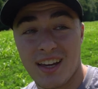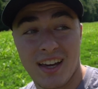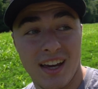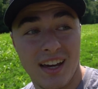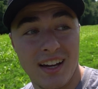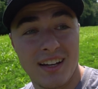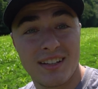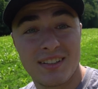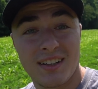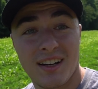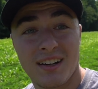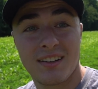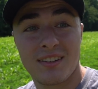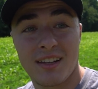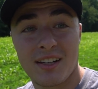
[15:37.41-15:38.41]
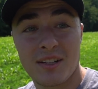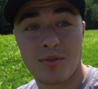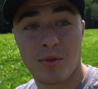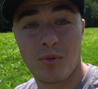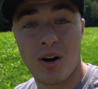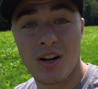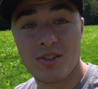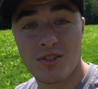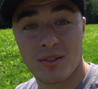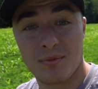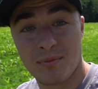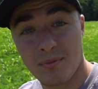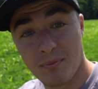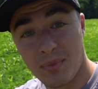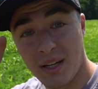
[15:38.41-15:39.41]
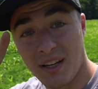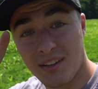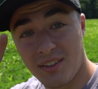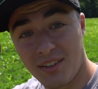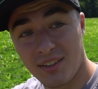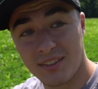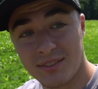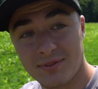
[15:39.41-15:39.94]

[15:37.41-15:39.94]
And thanks for watching. Peace.